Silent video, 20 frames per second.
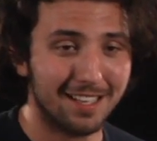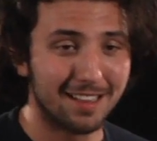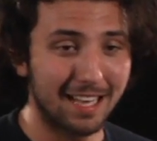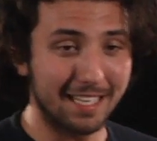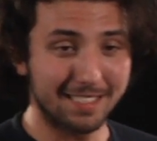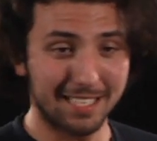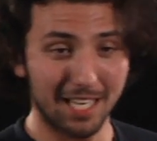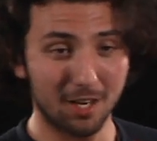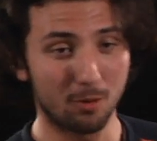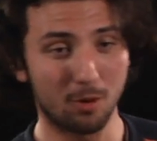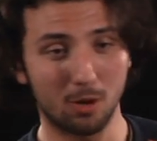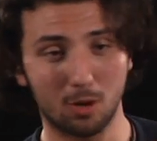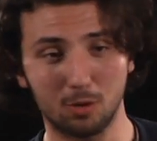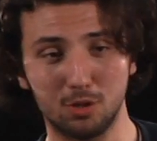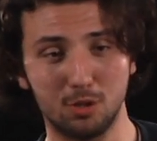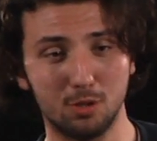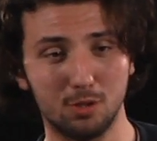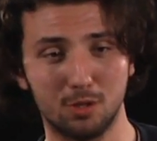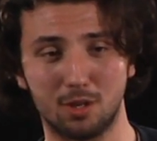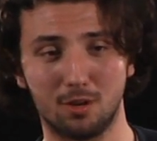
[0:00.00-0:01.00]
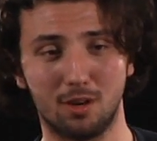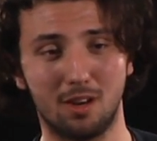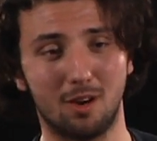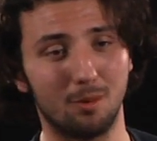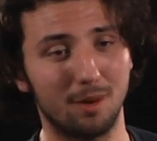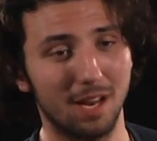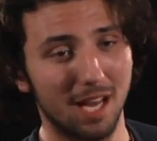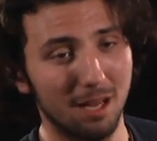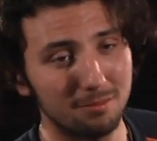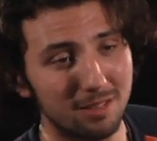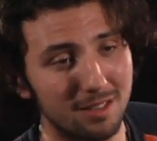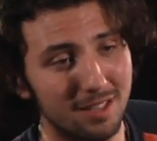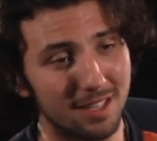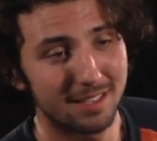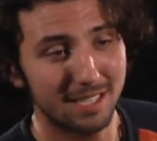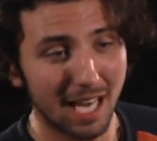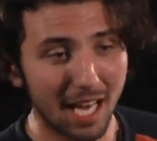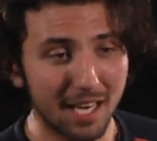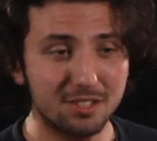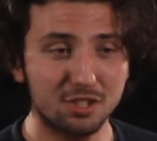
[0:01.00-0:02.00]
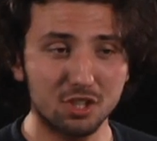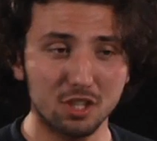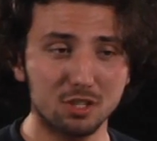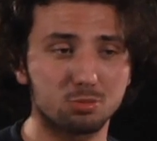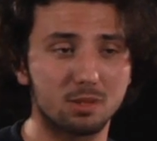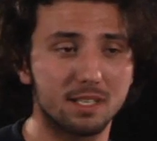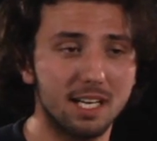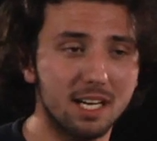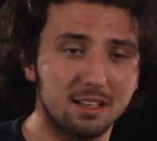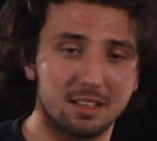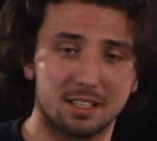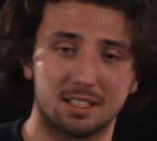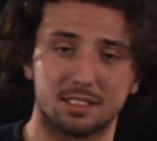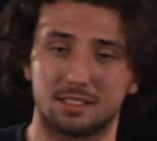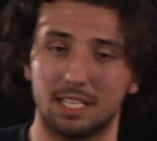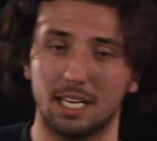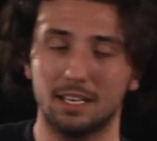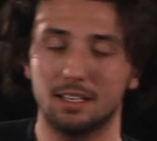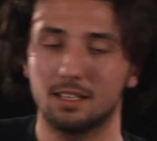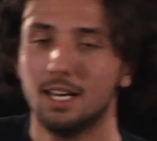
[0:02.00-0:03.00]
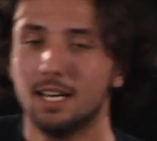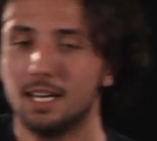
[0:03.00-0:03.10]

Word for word: Like they don't know you, you don't know them. That is just ridiculous. That,